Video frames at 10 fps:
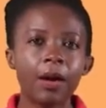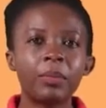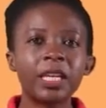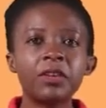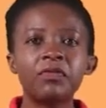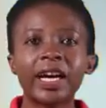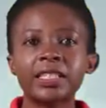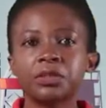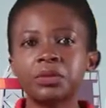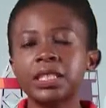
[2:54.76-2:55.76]
Many
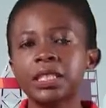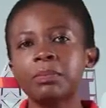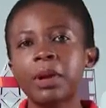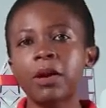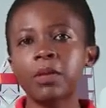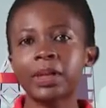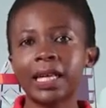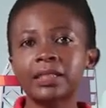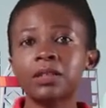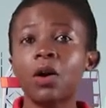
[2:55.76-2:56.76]
factories and power
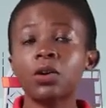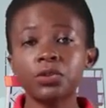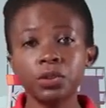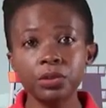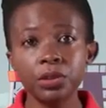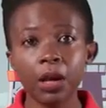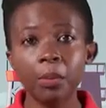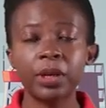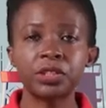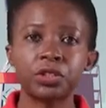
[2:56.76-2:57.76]
plants also use
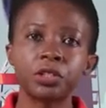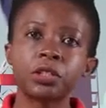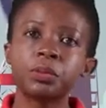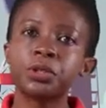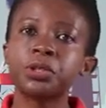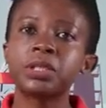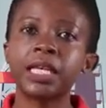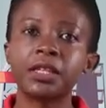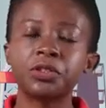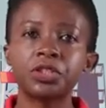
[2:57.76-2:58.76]
combustion to produce
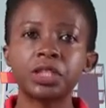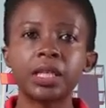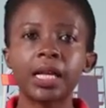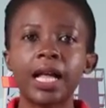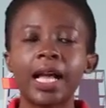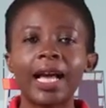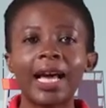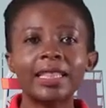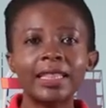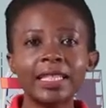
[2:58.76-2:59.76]
energy,
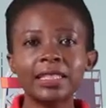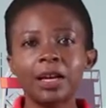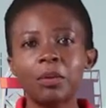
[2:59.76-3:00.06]
and this